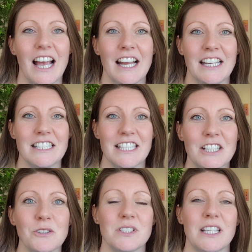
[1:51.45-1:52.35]
And in
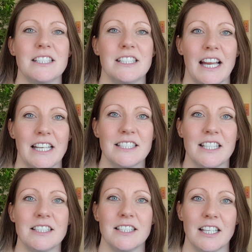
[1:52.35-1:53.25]
Daniel 6:10 it
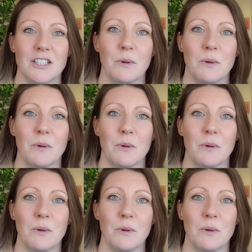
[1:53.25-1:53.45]
says this,